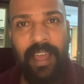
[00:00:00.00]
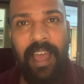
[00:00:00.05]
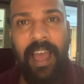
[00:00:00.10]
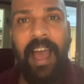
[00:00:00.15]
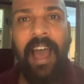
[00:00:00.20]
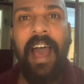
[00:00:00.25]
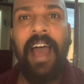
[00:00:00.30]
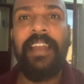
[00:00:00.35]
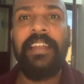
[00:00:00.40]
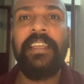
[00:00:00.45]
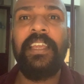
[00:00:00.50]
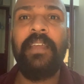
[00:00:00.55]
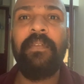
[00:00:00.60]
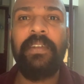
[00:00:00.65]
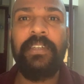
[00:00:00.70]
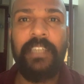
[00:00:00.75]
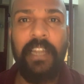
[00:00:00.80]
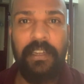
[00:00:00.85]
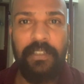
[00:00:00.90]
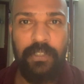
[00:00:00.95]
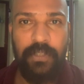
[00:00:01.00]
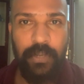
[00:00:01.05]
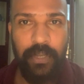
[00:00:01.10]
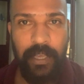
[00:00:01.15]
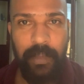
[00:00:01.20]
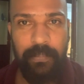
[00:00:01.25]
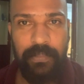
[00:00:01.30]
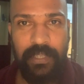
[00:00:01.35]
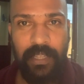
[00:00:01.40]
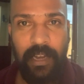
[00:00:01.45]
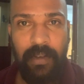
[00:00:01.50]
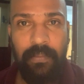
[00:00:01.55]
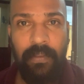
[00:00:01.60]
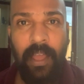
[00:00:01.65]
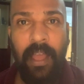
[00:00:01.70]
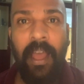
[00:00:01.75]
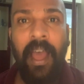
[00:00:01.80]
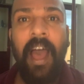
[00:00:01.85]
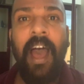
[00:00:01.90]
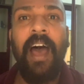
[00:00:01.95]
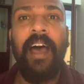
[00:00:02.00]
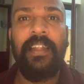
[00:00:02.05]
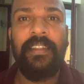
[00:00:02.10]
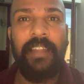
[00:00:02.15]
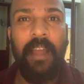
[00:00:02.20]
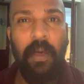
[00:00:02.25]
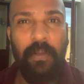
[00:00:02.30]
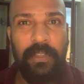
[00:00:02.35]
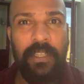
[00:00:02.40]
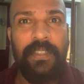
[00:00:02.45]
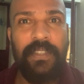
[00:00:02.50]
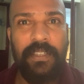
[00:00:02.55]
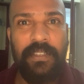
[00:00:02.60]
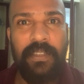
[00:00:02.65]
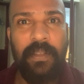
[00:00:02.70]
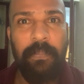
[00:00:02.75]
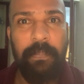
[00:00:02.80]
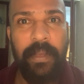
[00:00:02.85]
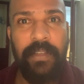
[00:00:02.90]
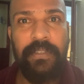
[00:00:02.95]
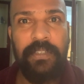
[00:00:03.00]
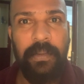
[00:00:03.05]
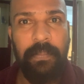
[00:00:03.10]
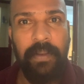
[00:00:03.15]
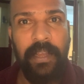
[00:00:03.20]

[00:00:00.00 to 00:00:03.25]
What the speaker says: and he will tell to himself, now this is the best